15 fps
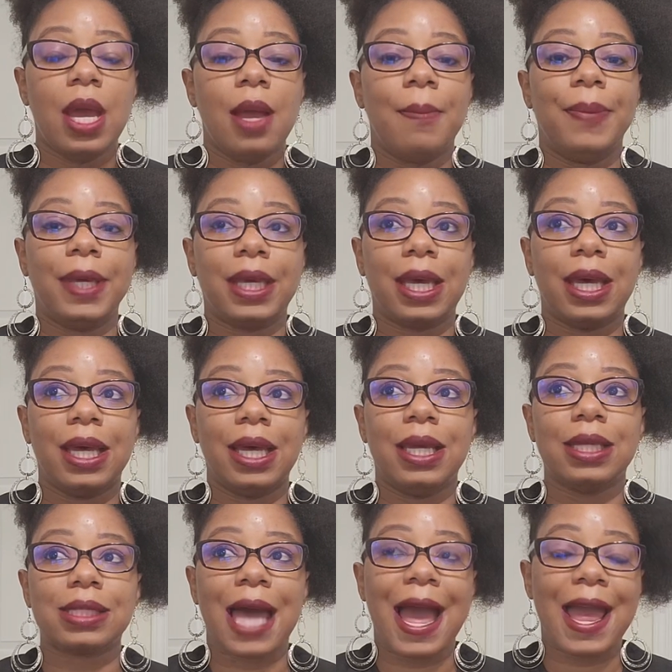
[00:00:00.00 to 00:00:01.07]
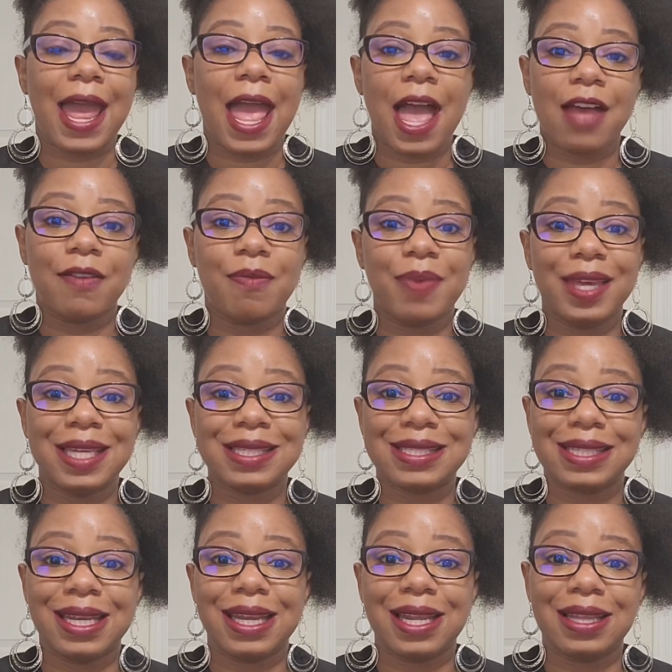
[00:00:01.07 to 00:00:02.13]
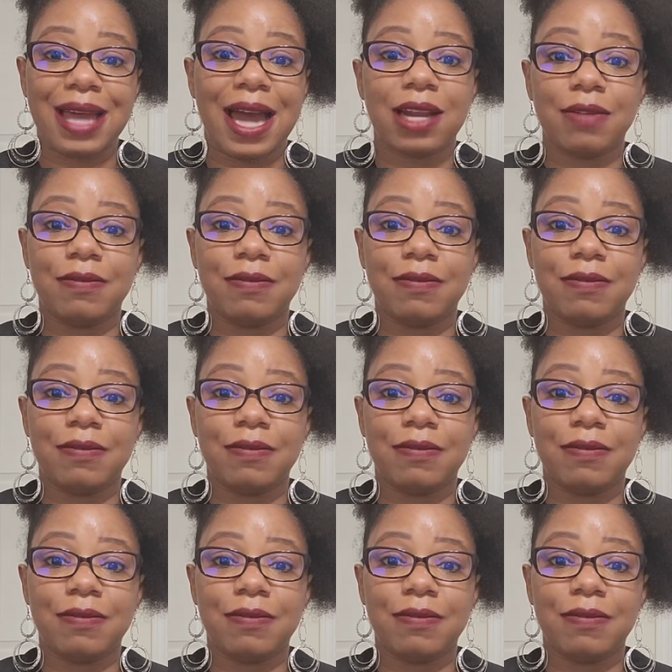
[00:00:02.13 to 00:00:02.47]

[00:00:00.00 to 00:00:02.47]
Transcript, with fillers: because I have been seeing a lot